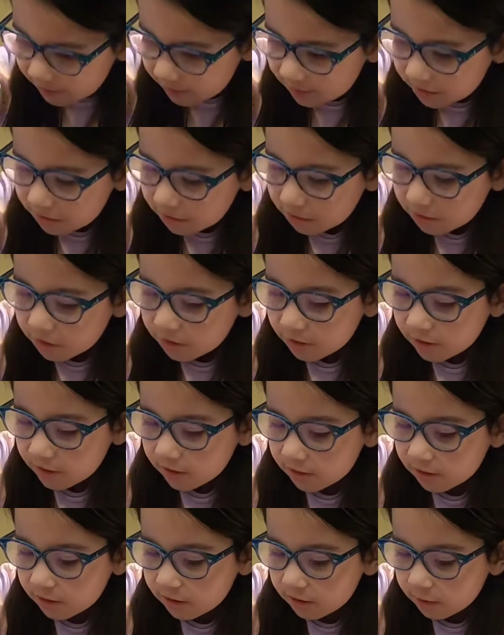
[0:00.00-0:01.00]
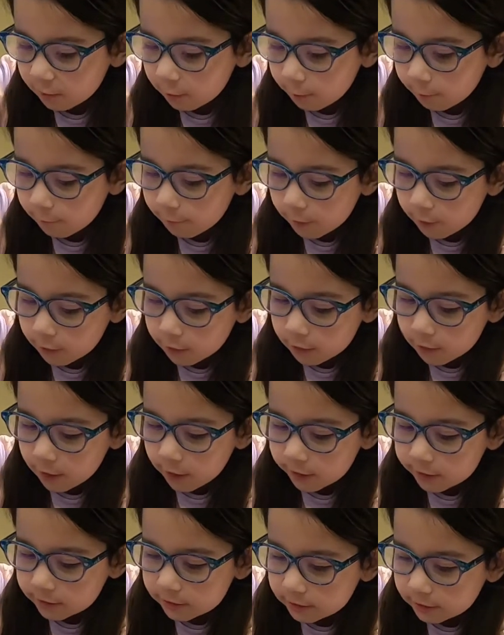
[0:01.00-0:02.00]
so she can serve her
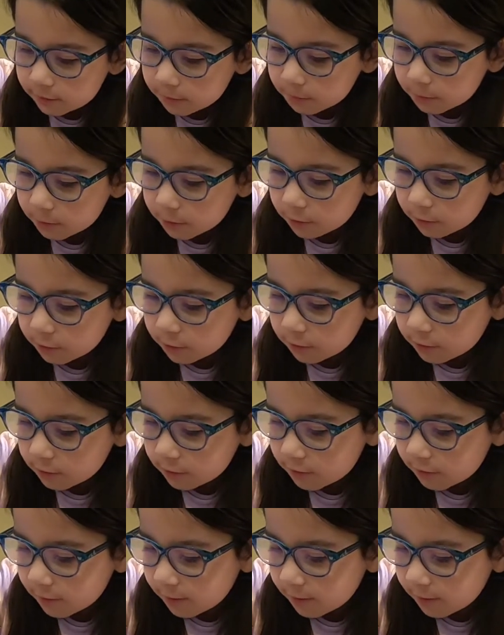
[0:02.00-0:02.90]
customers.